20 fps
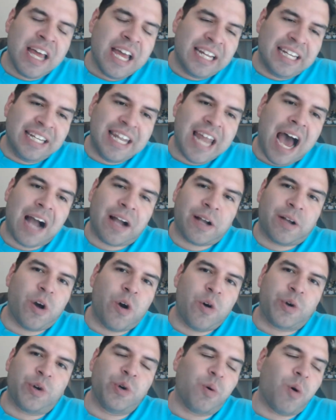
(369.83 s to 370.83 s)
knock
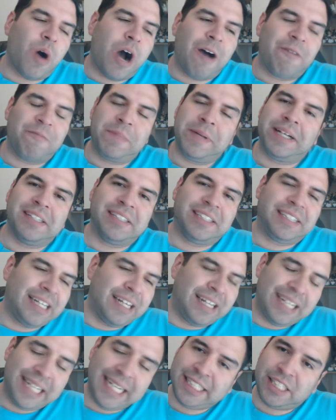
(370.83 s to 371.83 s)
Goku off, because
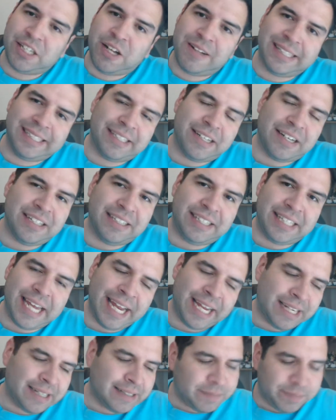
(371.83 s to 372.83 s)
that's all it's going to
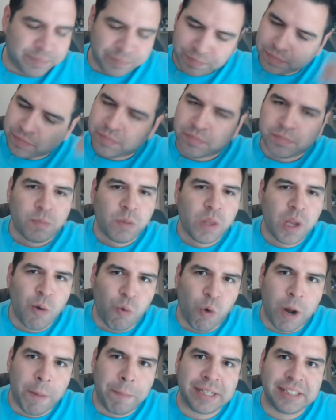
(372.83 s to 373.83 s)
take.
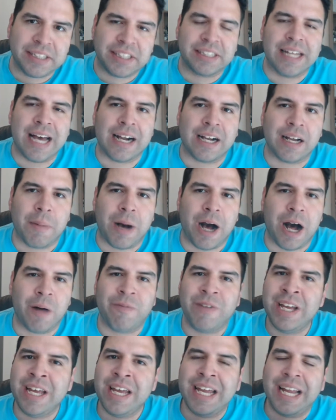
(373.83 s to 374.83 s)
One punch to knock him off.
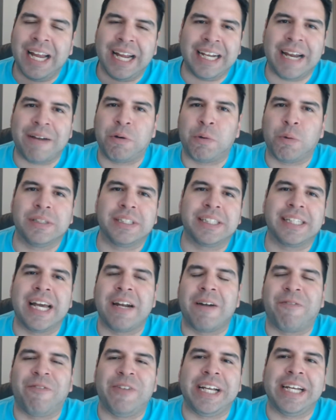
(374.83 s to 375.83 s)
And everyone's kind
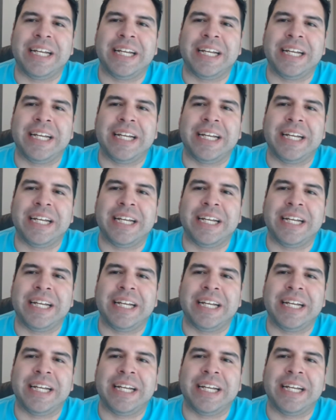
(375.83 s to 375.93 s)
of freaking